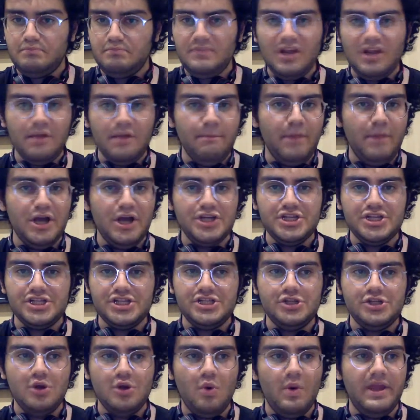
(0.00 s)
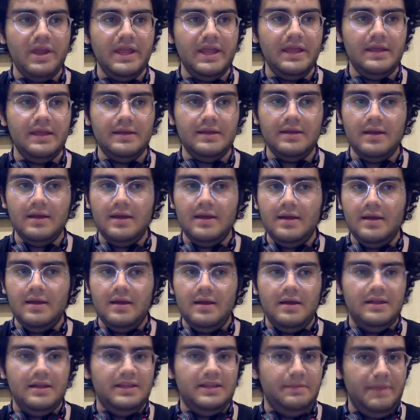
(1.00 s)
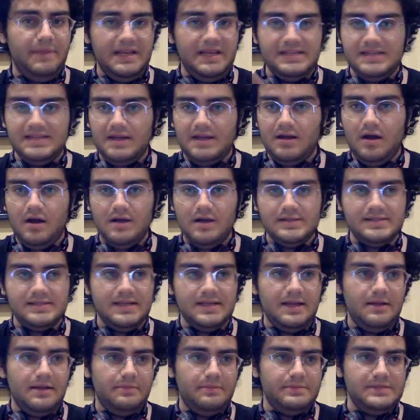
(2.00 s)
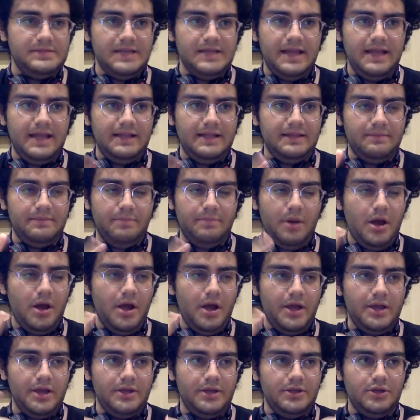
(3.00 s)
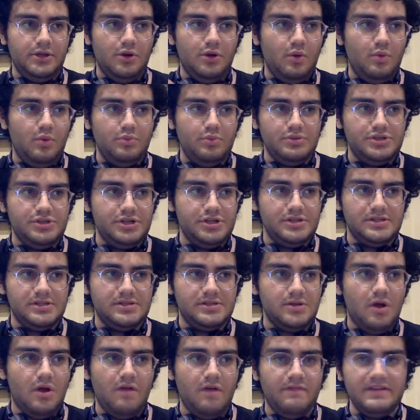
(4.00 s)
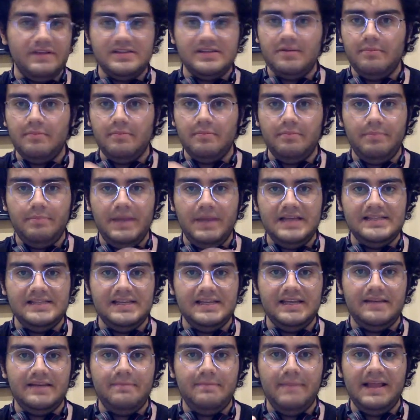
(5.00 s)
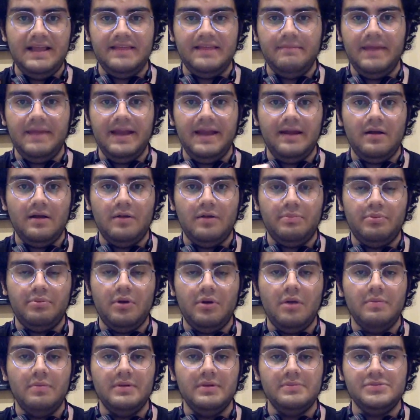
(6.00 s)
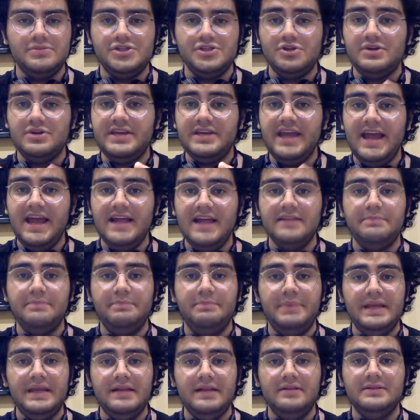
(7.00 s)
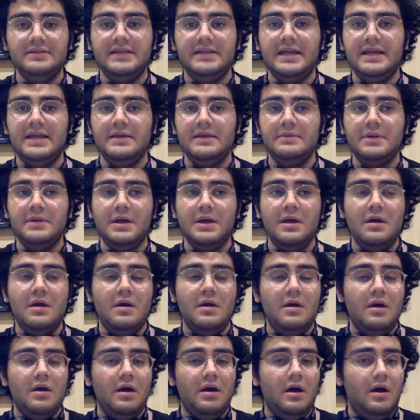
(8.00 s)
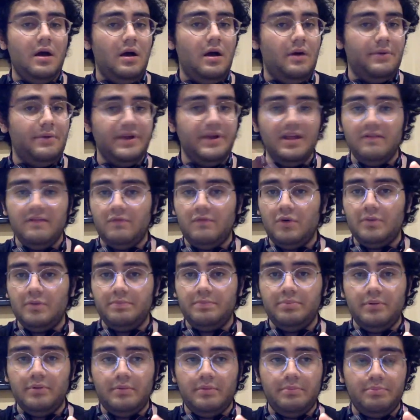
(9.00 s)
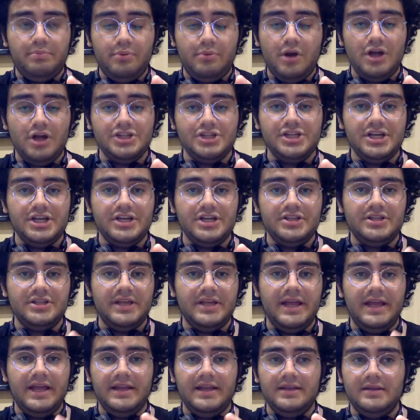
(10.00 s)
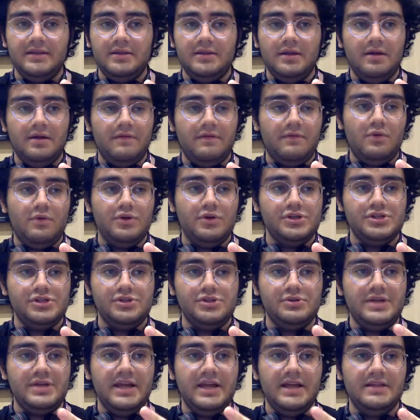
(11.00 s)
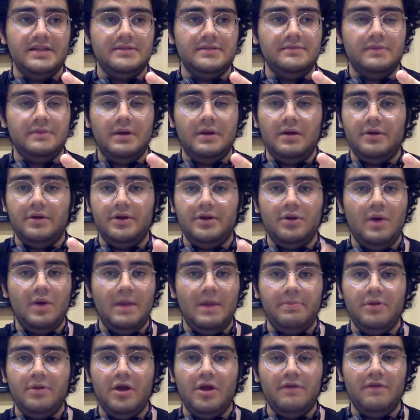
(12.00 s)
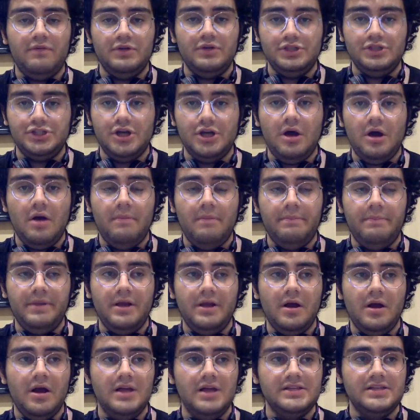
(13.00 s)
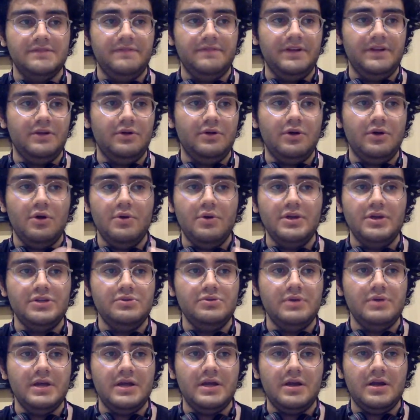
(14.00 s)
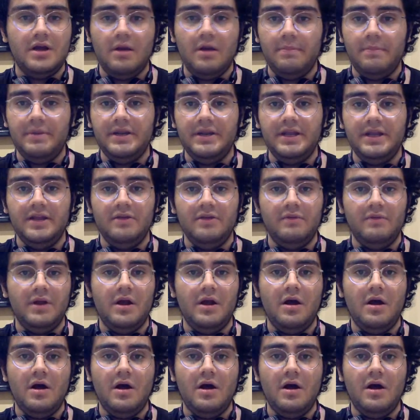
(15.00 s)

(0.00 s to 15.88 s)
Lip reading: by just knowing the basic concepts and by just solving some basic mathematical problems, you can't build a real world project, and of course you can't apply for a job, because when you're going to a company and you want